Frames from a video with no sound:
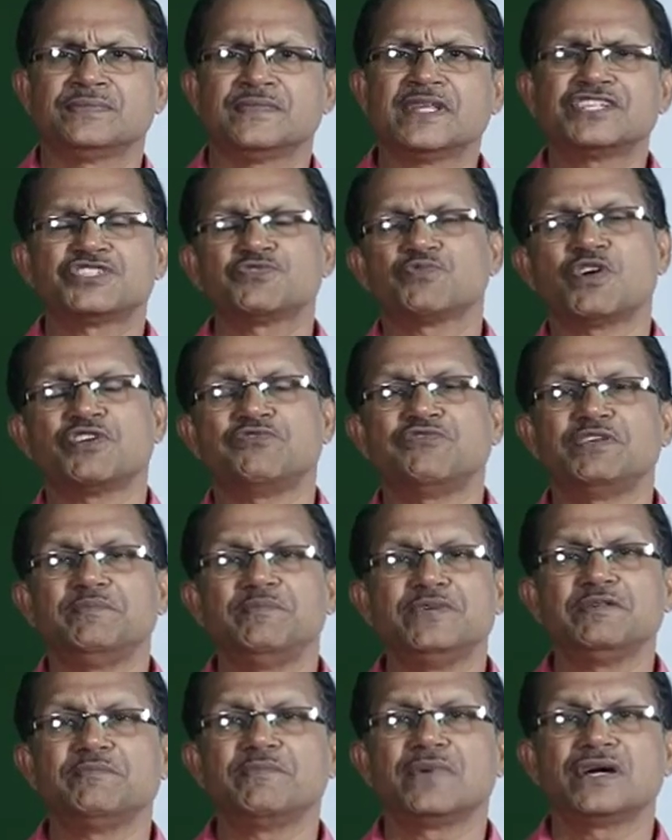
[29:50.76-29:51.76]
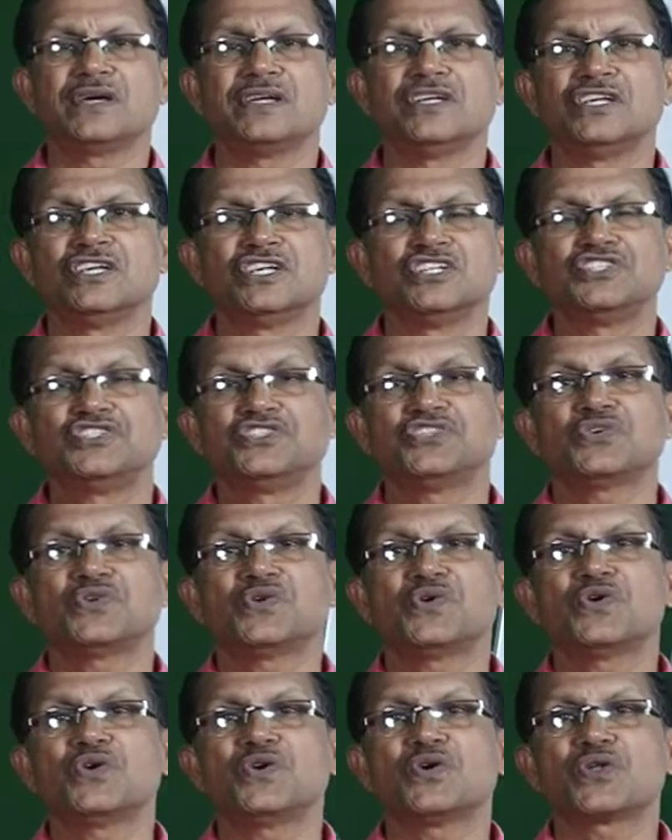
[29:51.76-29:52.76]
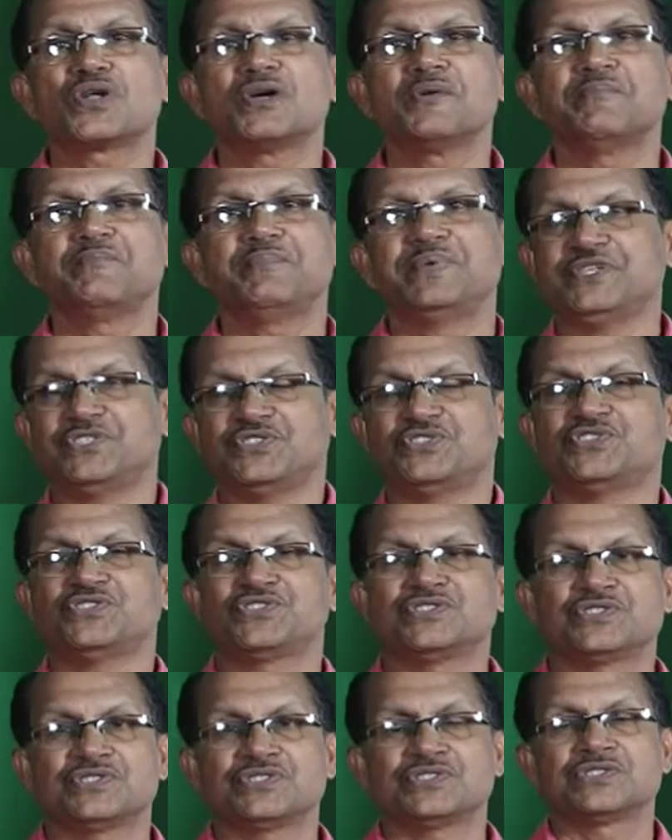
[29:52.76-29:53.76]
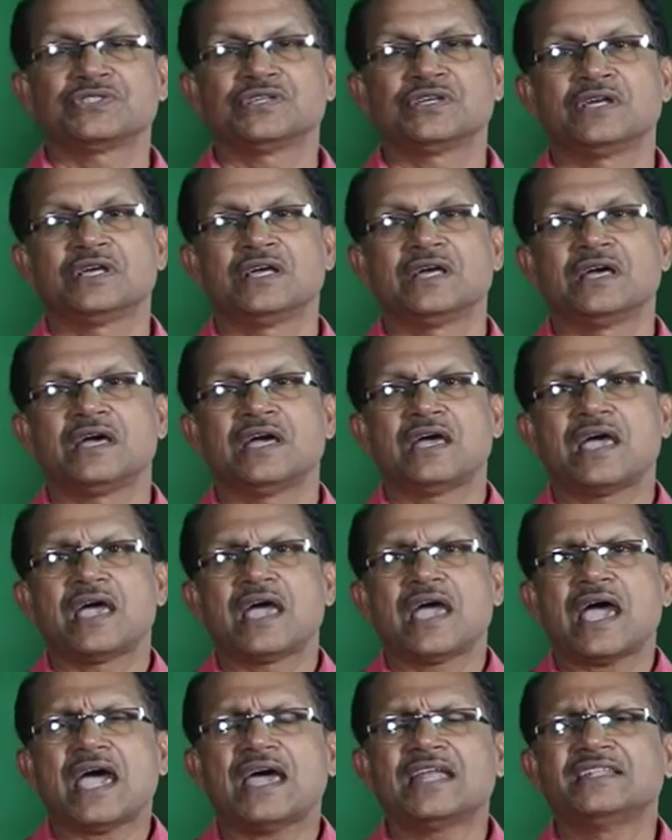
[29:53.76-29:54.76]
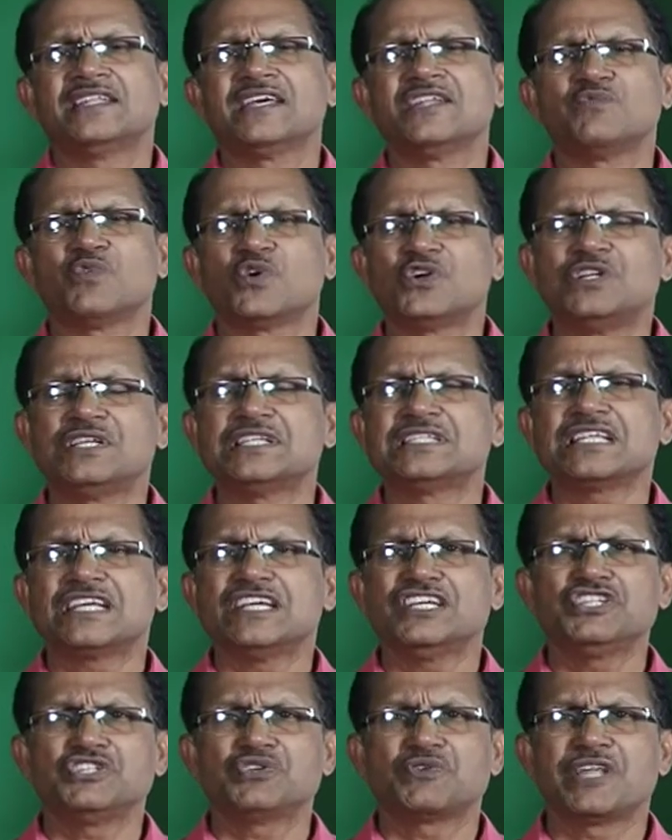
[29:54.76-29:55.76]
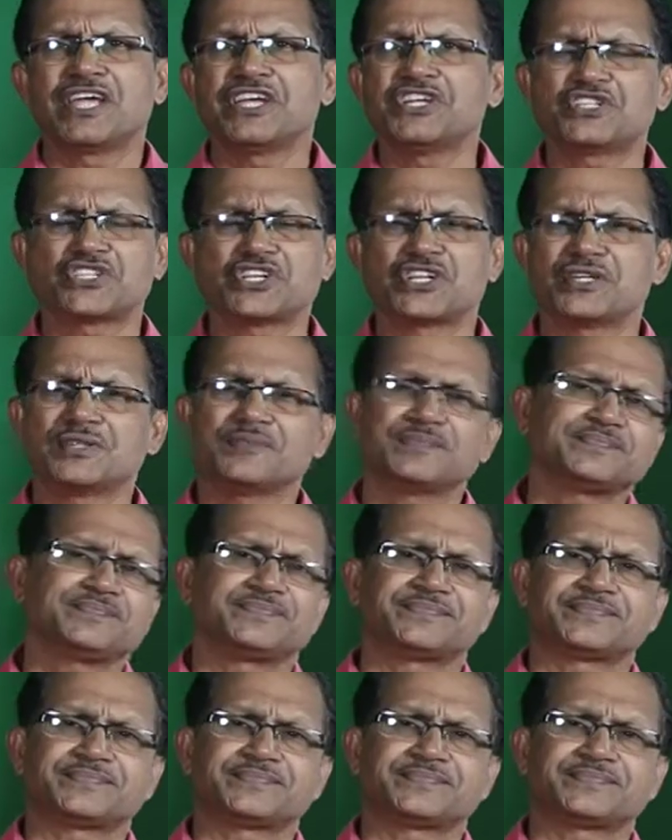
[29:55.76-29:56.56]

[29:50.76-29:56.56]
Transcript: That is what we mean by tone or pitch. And then what is intonation?